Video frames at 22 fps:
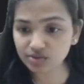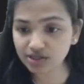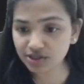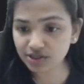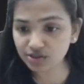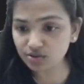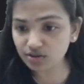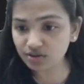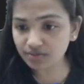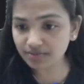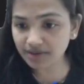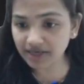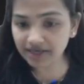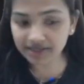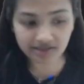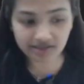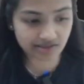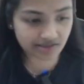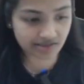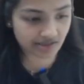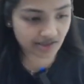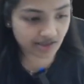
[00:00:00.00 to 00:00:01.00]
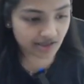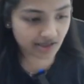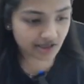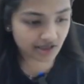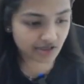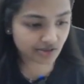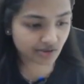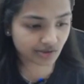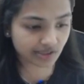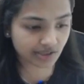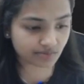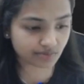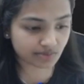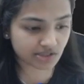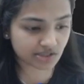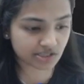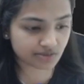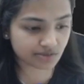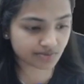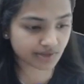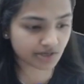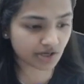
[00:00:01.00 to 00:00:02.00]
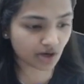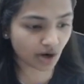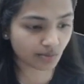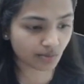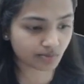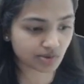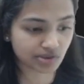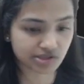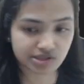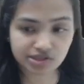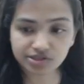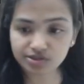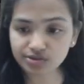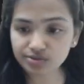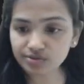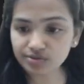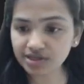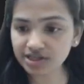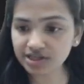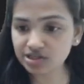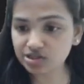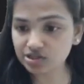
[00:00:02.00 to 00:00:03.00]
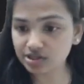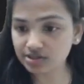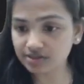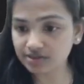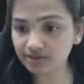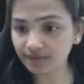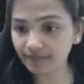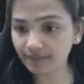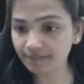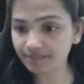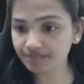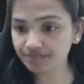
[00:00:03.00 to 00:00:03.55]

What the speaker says: two orbitals, so they must be opposite to each other.